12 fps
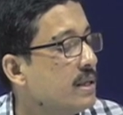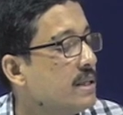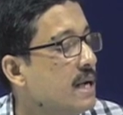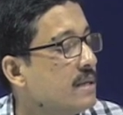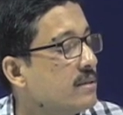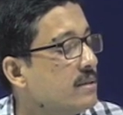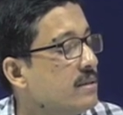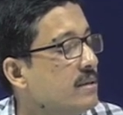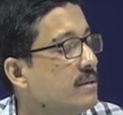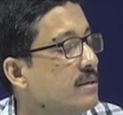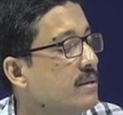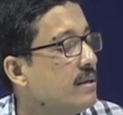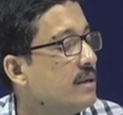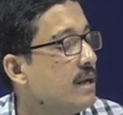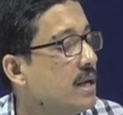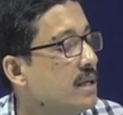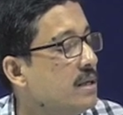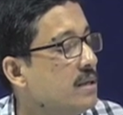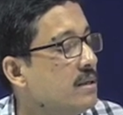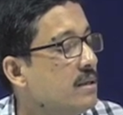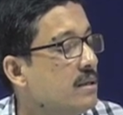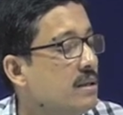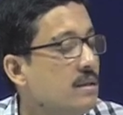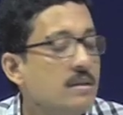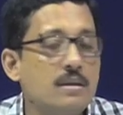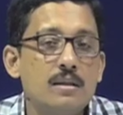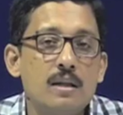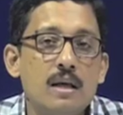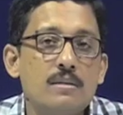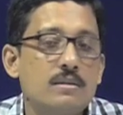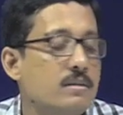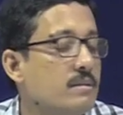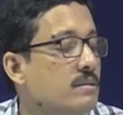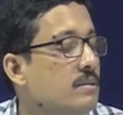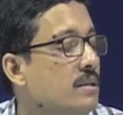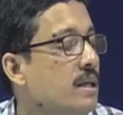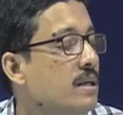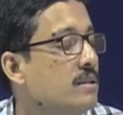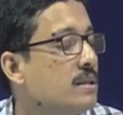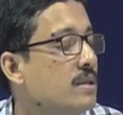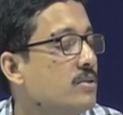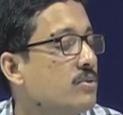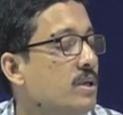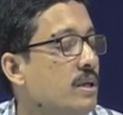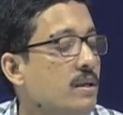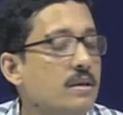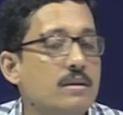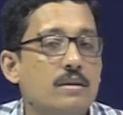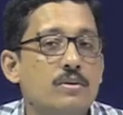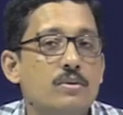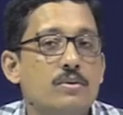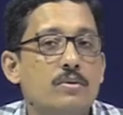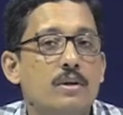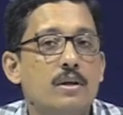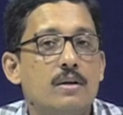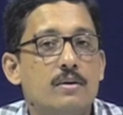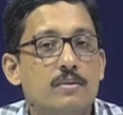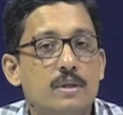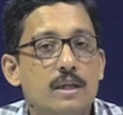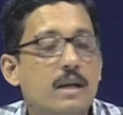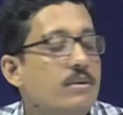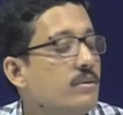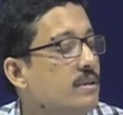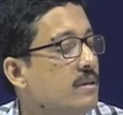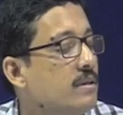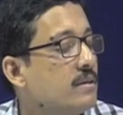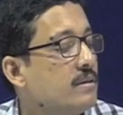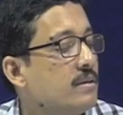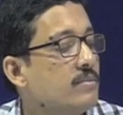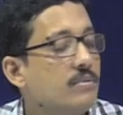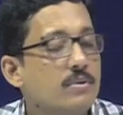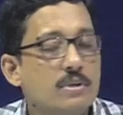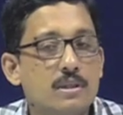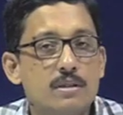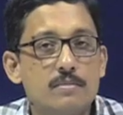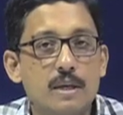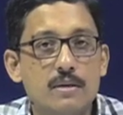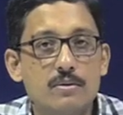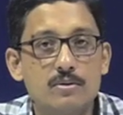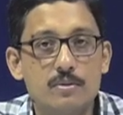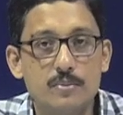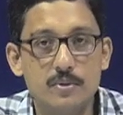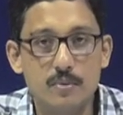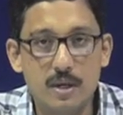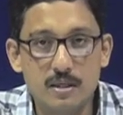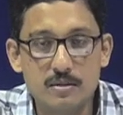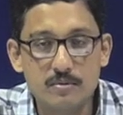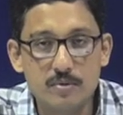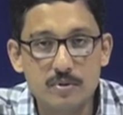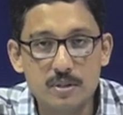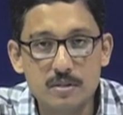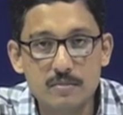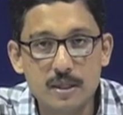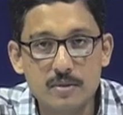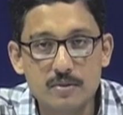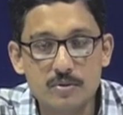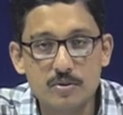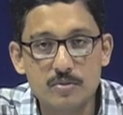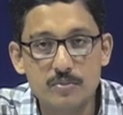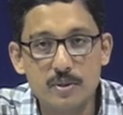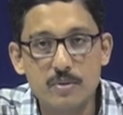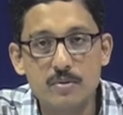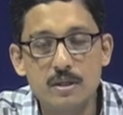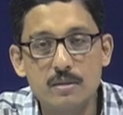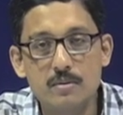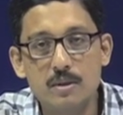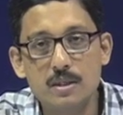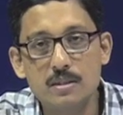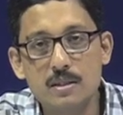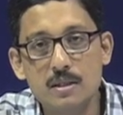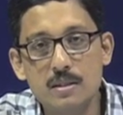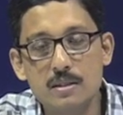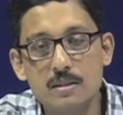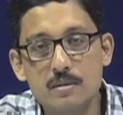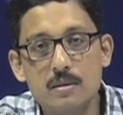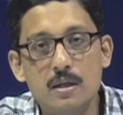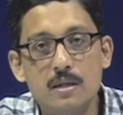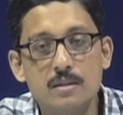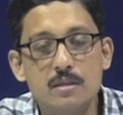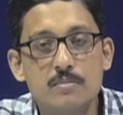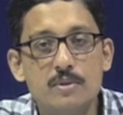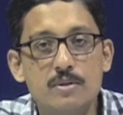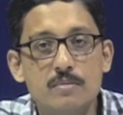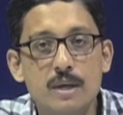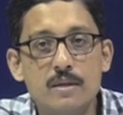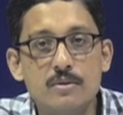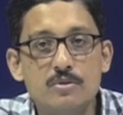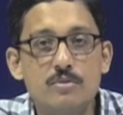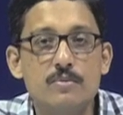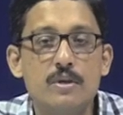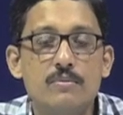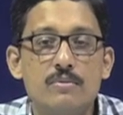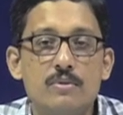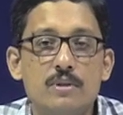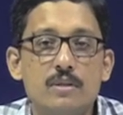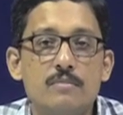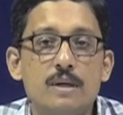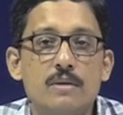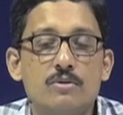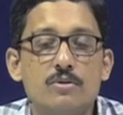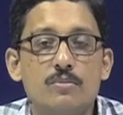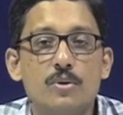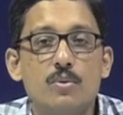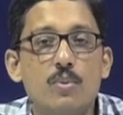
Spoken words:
That's in last 3 lectures we dealt with this fluorescence microscopy. What is fluorescence microscopy? What is the relation between microscopy and fluorescence microscopy?